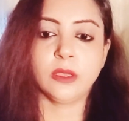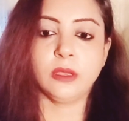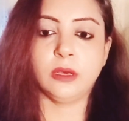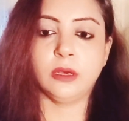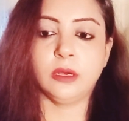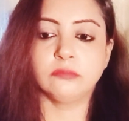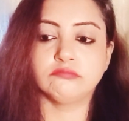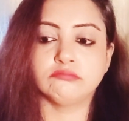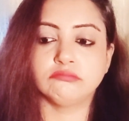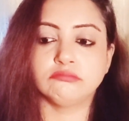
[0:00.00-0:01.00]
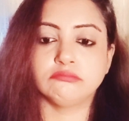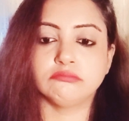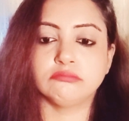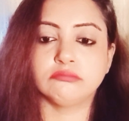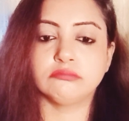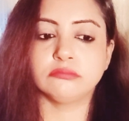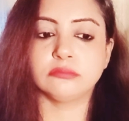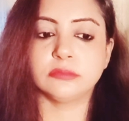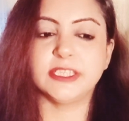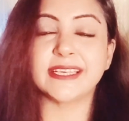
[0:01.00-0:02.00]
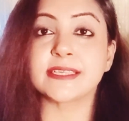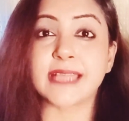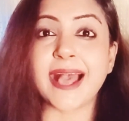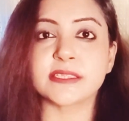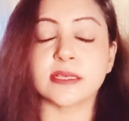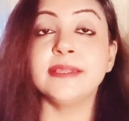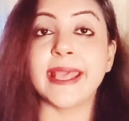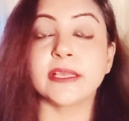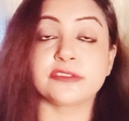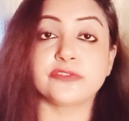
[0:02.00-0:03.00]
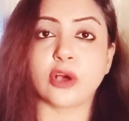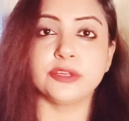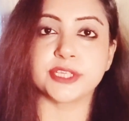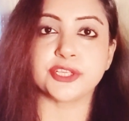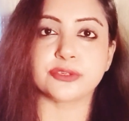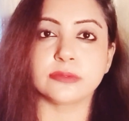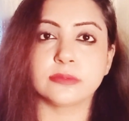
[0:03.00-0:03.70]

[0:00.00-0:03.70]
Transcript: yes, it has a negative connotation.